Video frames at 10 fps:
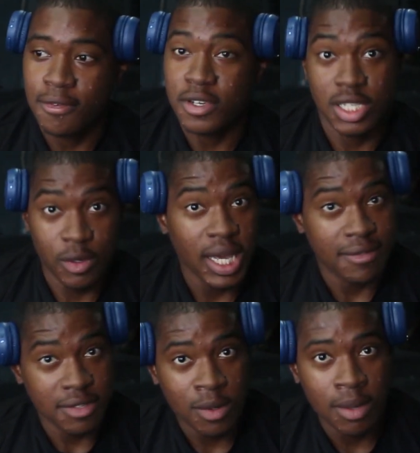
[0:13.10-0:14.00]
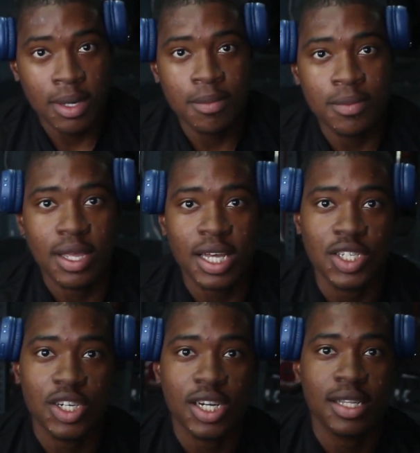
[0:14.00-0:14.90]
Firstly we have to warm up and
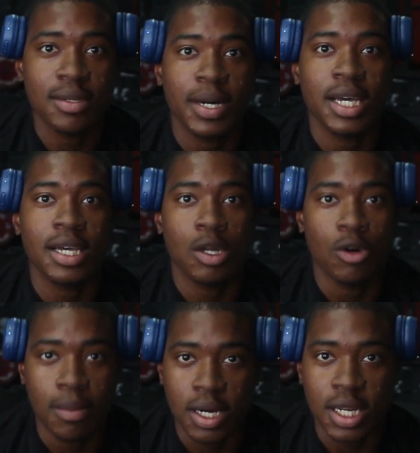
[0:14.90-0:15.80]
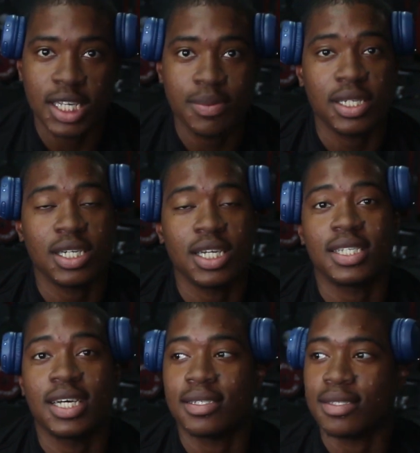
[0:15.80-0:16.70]
ensure that my body especially
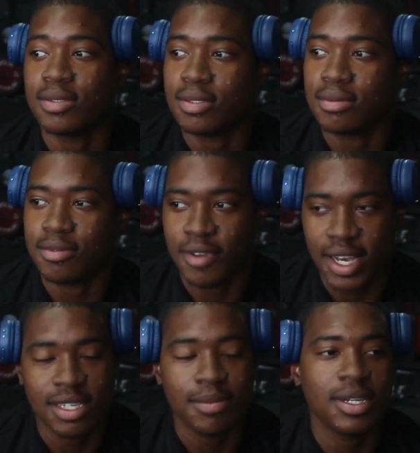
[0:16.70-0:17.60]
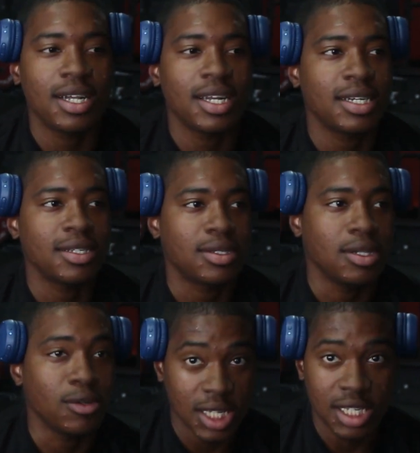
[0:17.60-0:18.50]
is as flexible and as
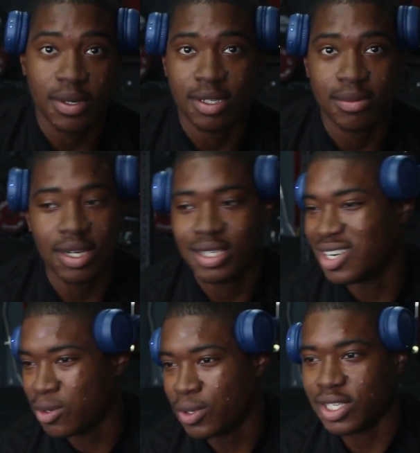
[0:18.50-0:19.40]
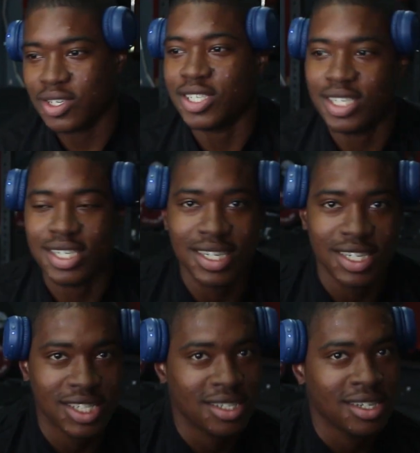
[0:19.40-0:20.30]
loose as possible, because I don't want to go into the
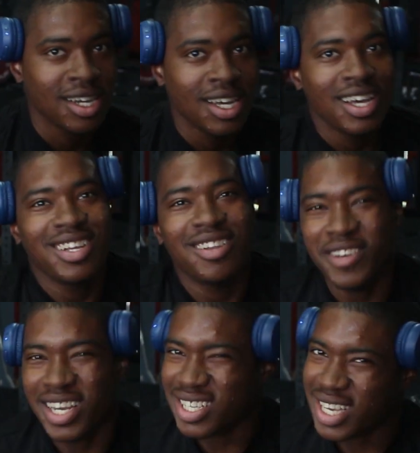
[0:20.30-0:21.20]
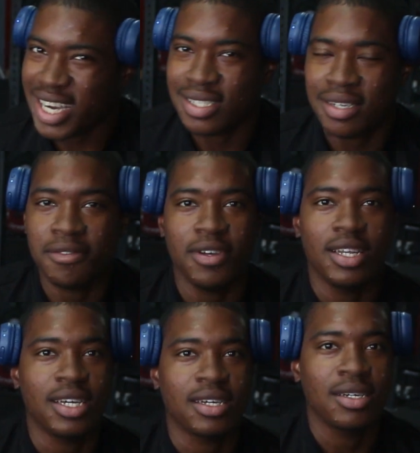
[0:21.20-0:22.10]
session feeling tight and
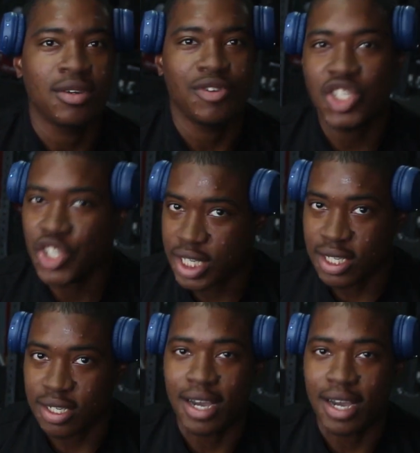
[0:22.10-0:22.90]
feeling restricted.